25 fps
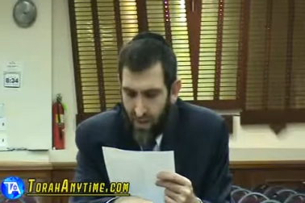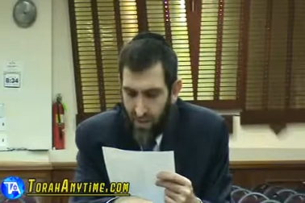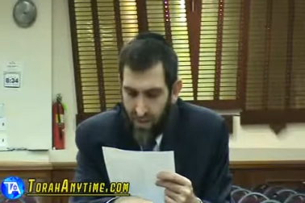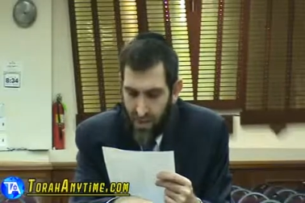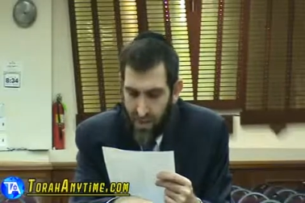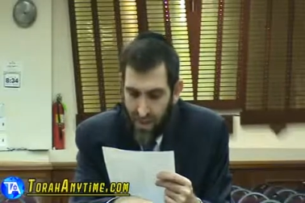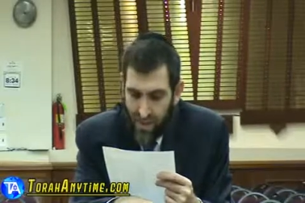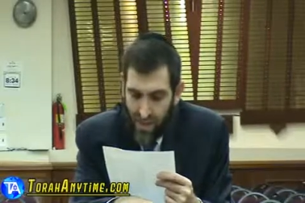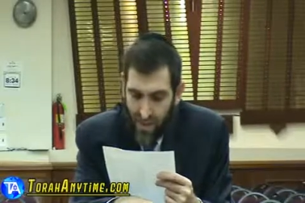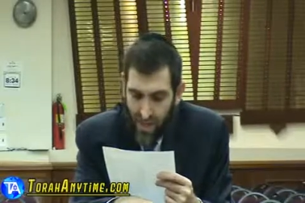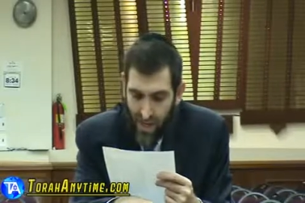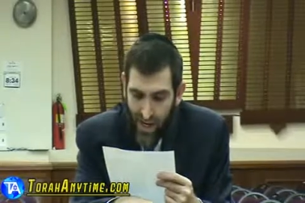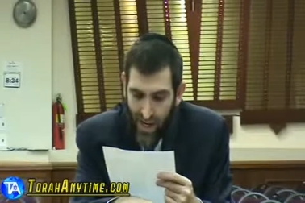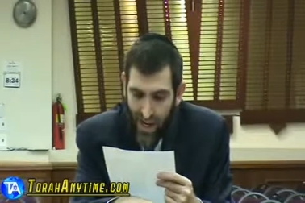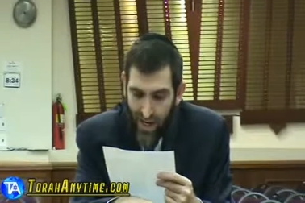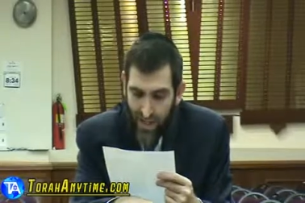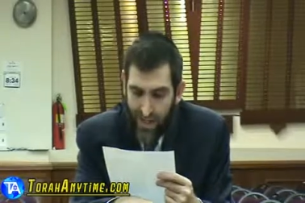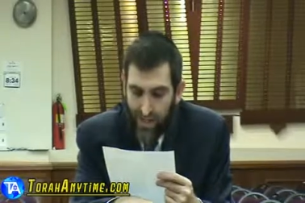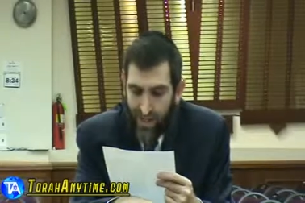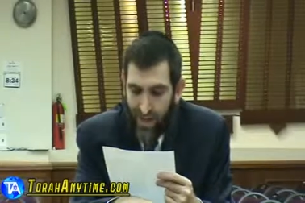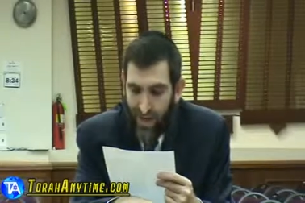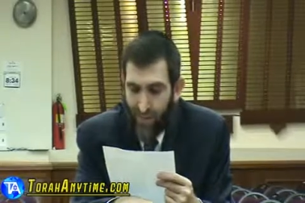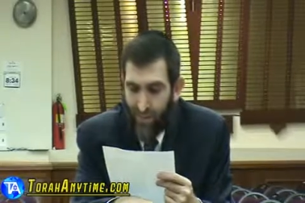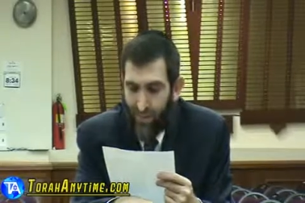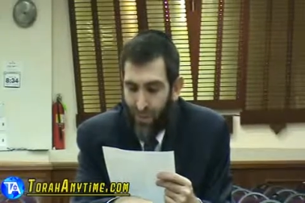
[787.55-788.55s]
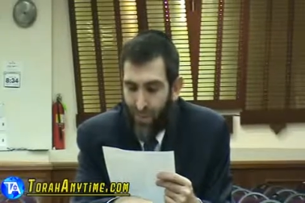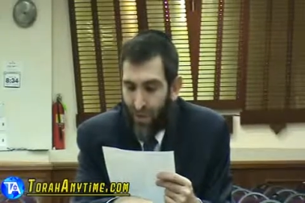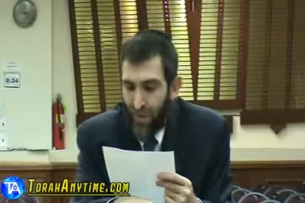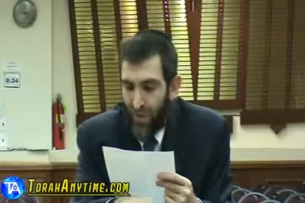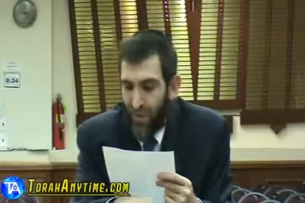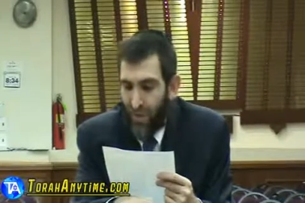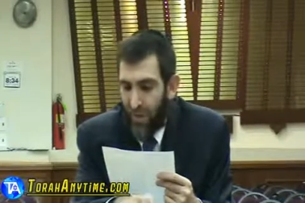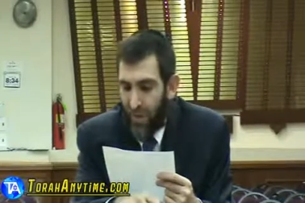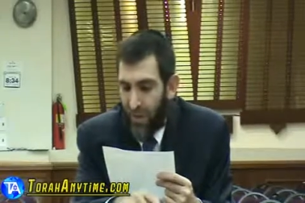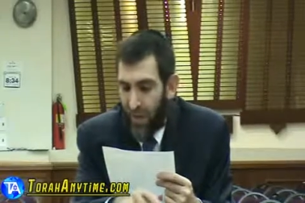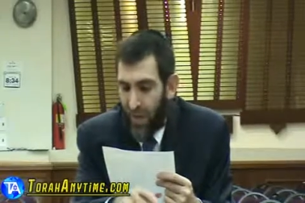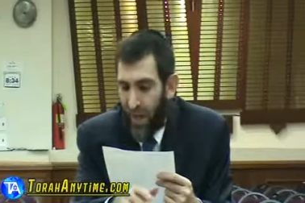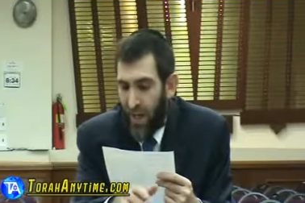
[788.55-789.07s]
This Atef
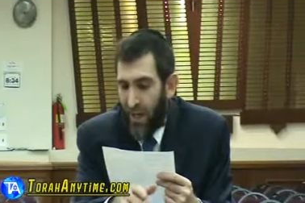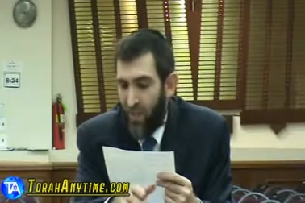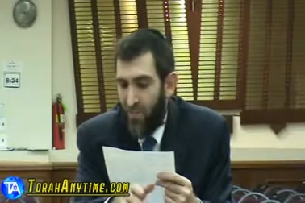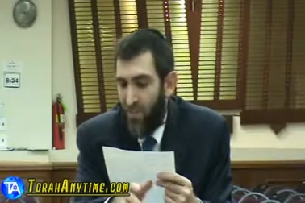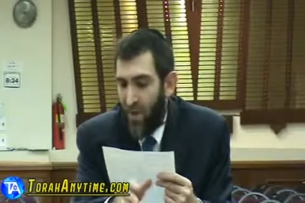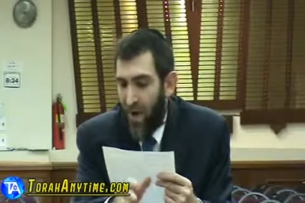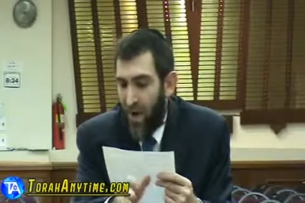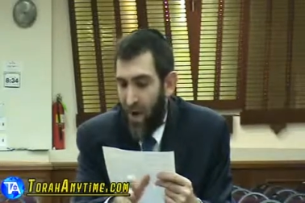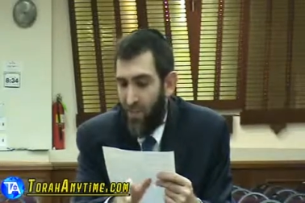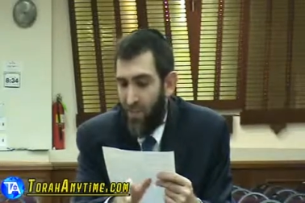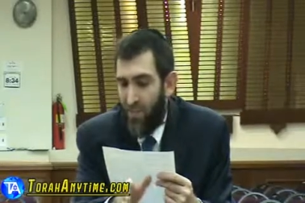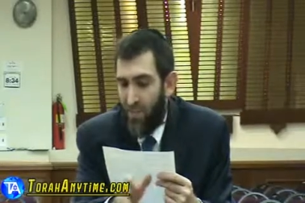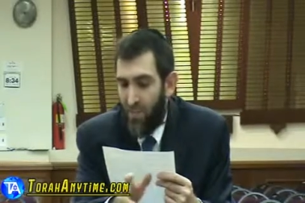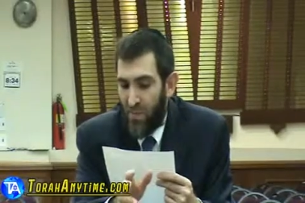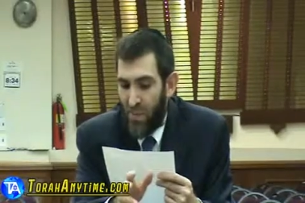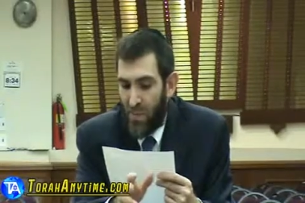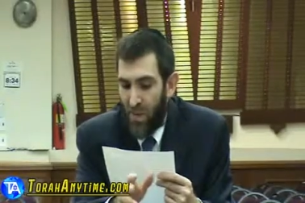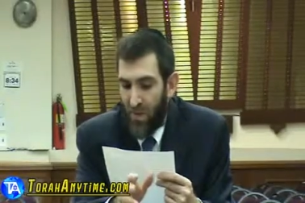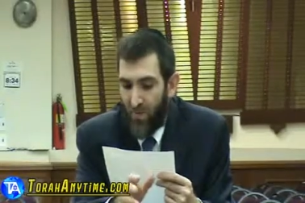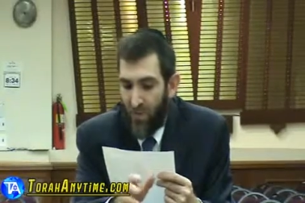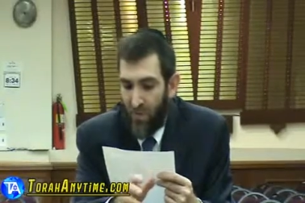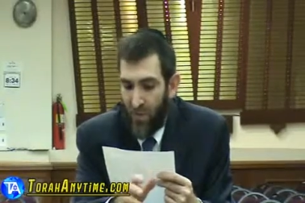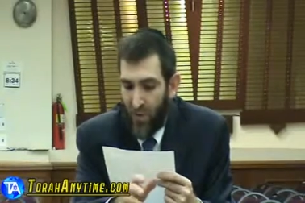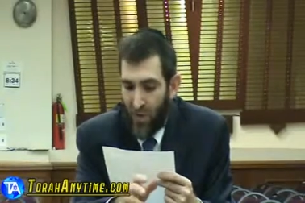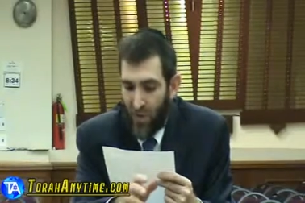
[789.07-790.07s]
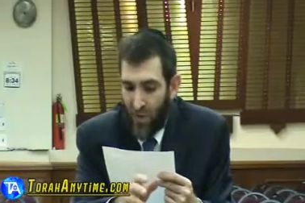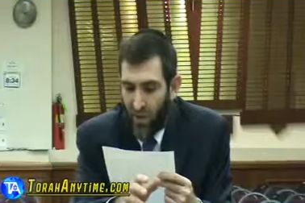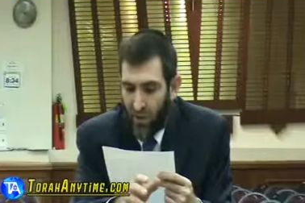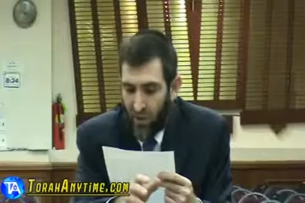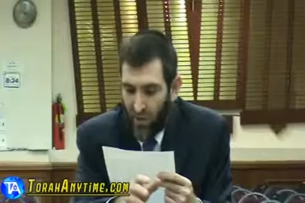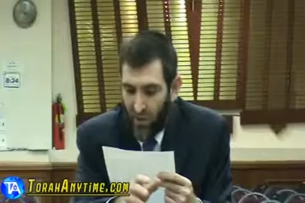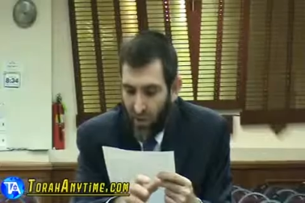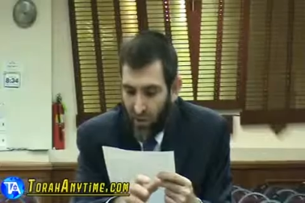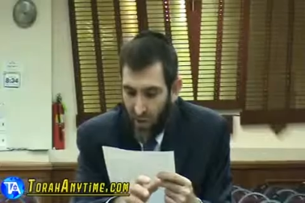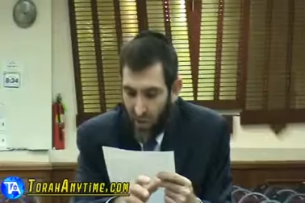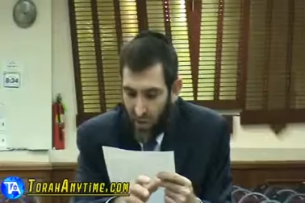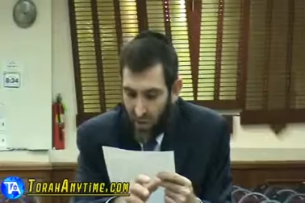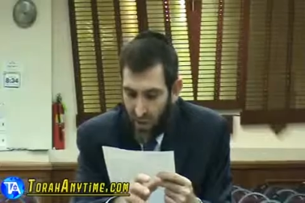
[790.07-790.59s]
Hillel again wrapped himself in a,
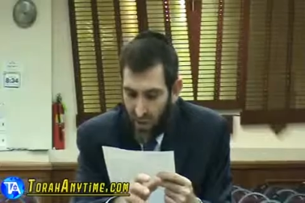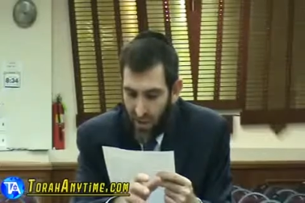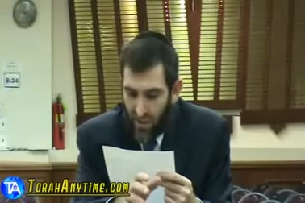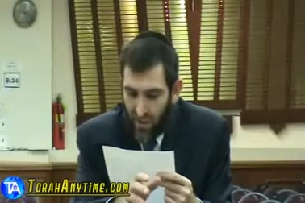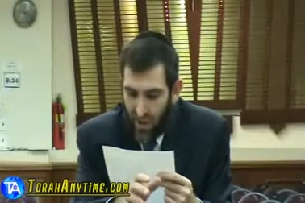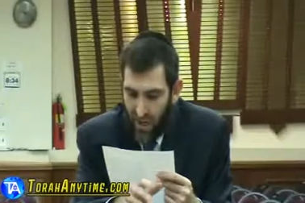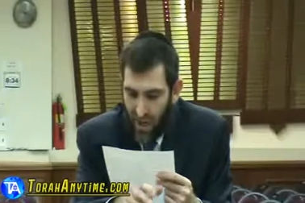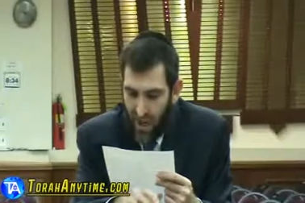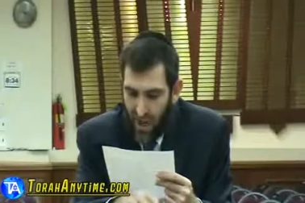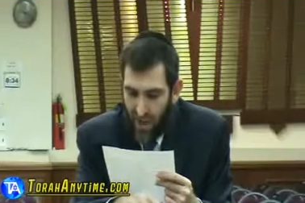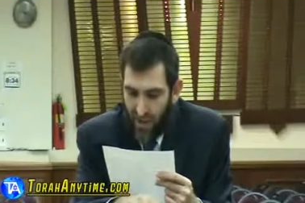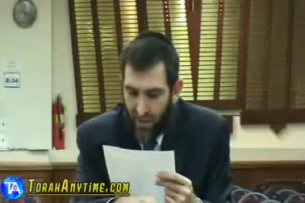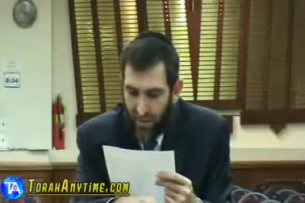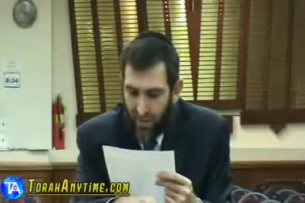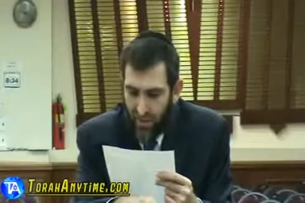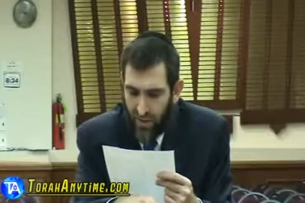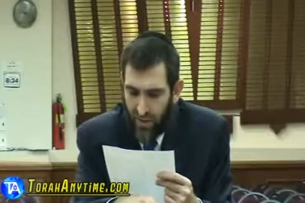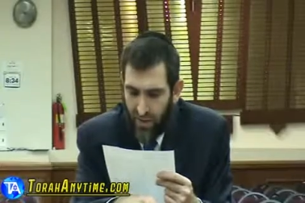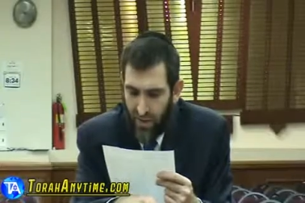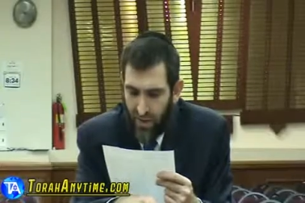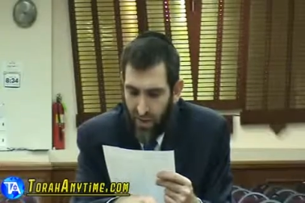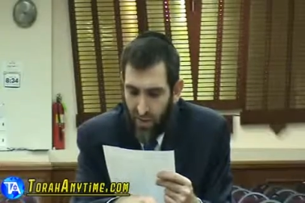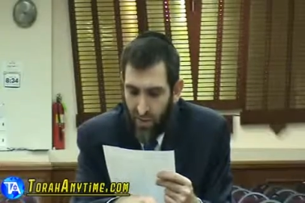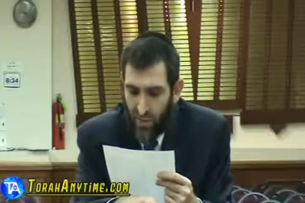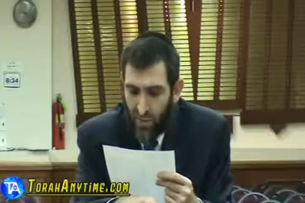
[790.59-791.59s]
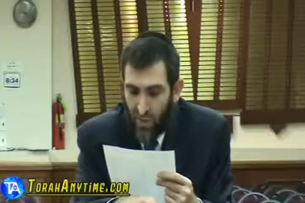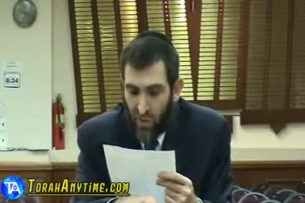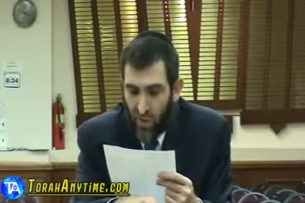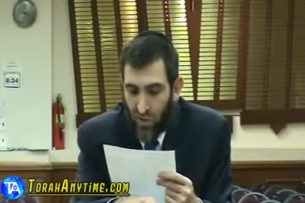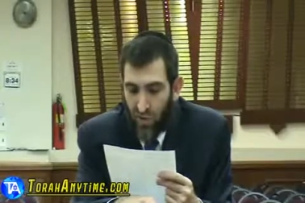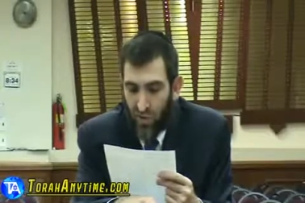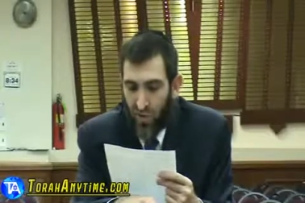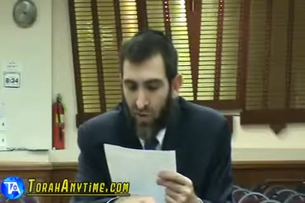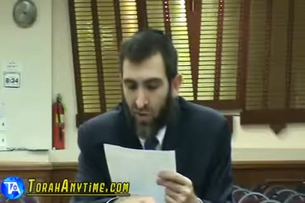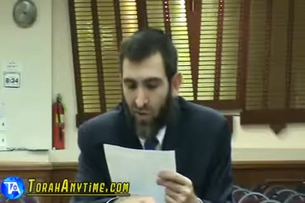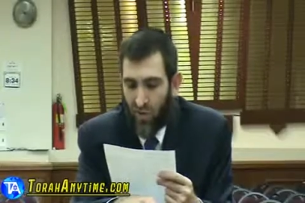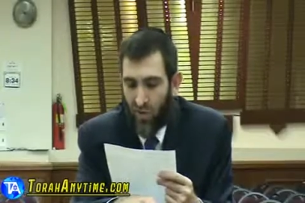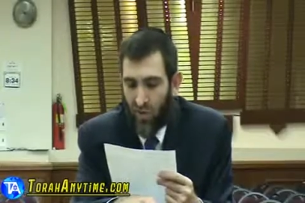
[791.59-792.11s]
in a towel.
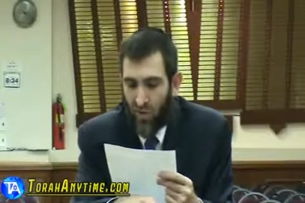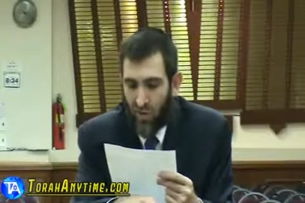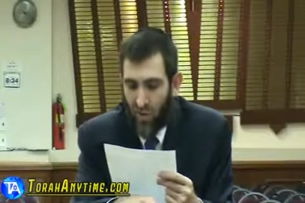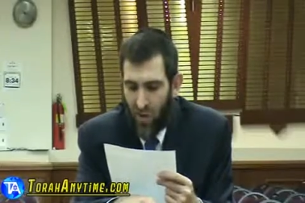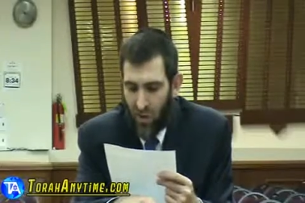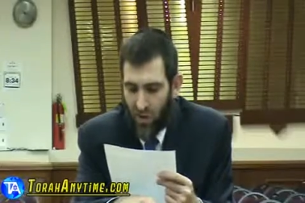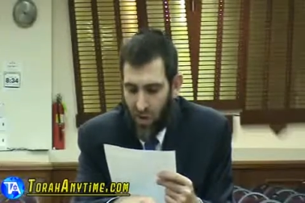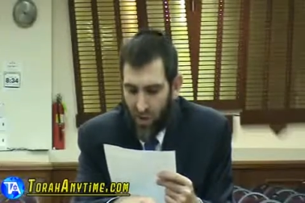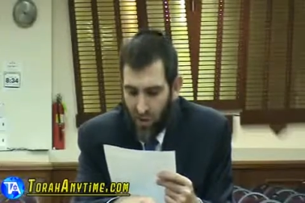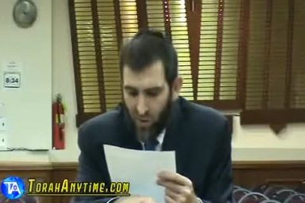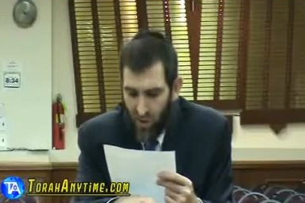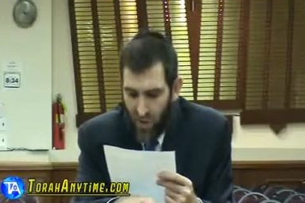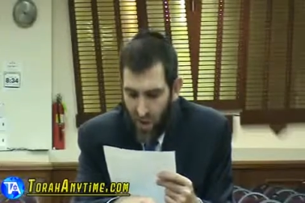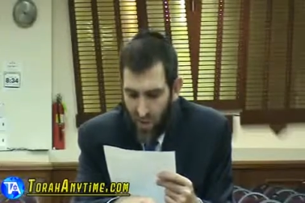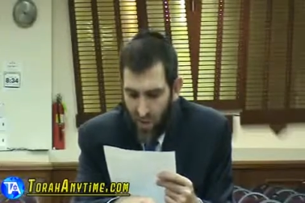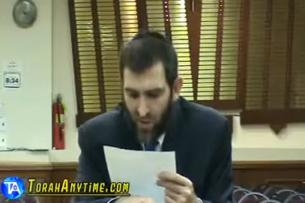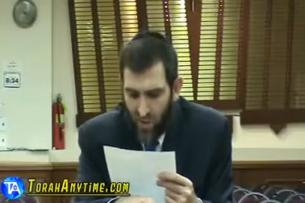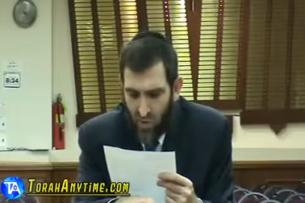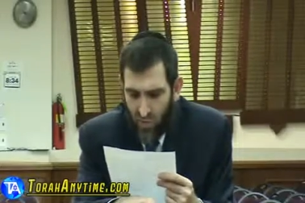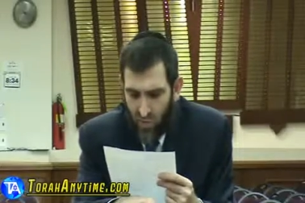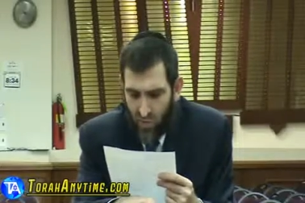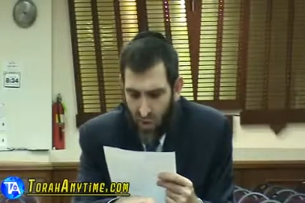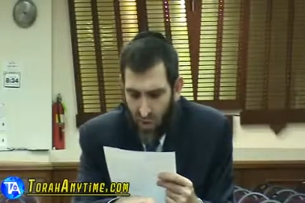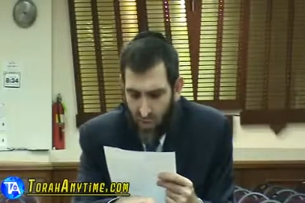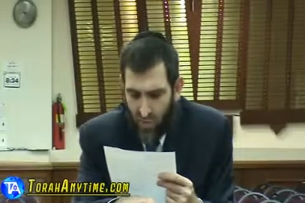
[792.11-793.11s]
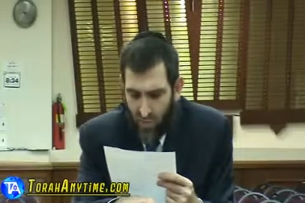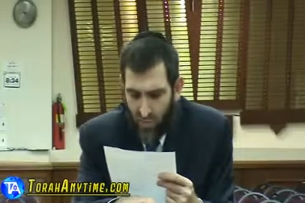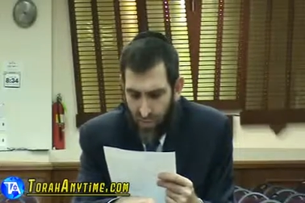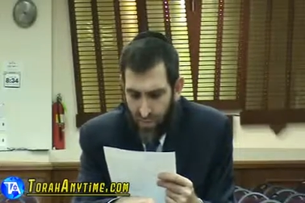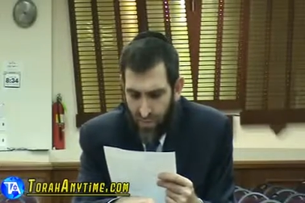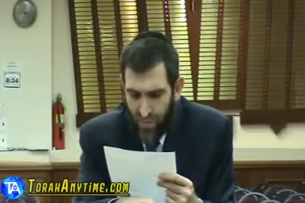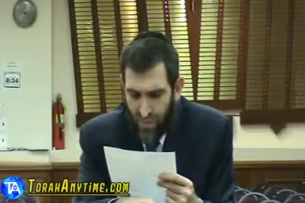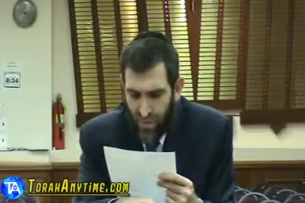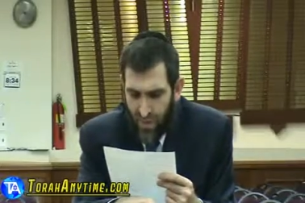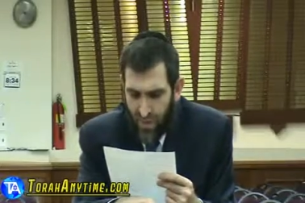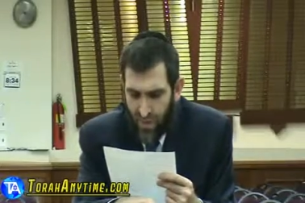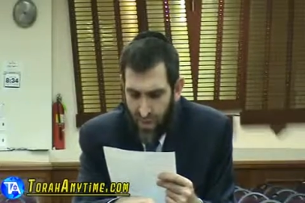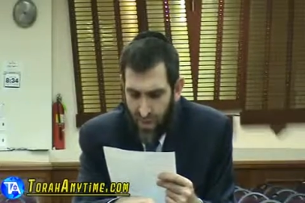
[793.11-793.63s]
Vyotzli Krosso went out to greet him.